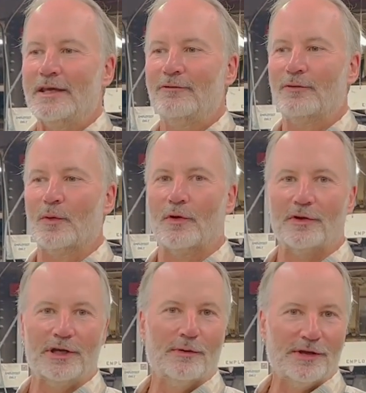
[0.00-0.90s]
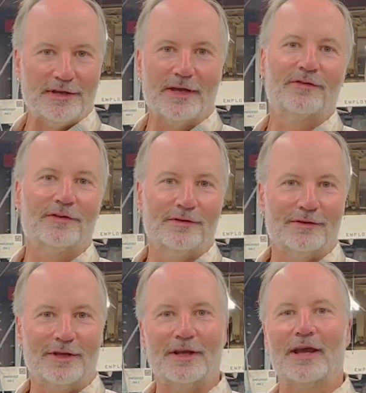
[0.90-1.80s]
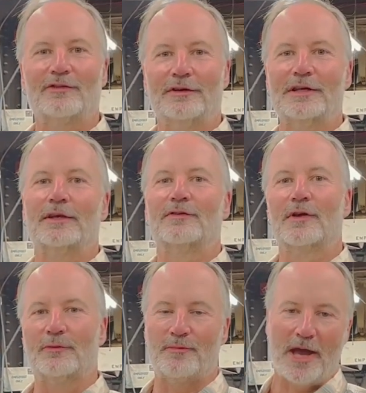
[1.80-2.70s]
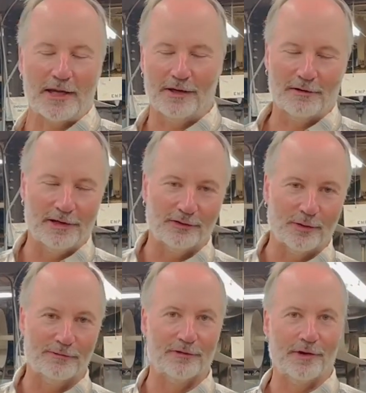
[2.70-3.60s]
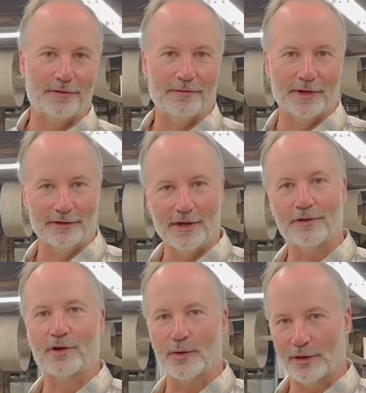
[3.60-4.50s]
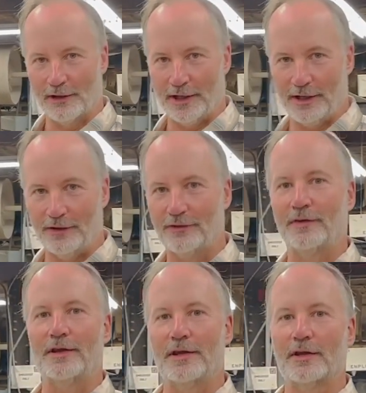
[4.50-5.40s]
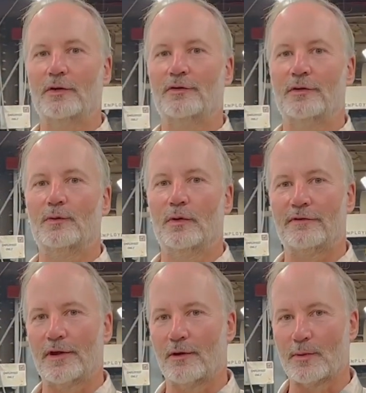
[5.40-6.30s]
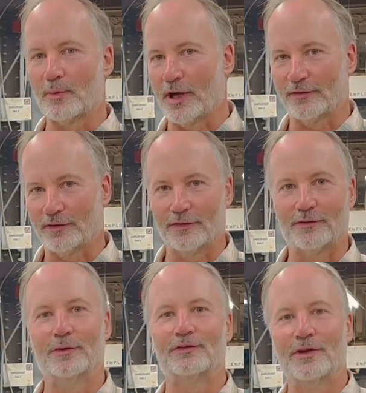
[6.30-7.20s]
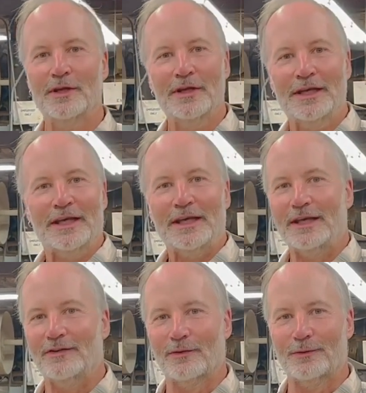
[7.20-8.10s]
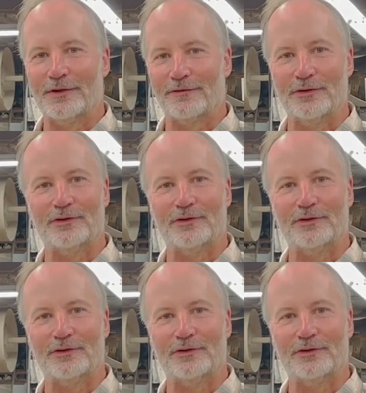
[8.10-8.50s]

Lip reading: For iridescent, it actually comes back in the glaze room for another coat of glaze, and then goes into a firing process, which is a little different.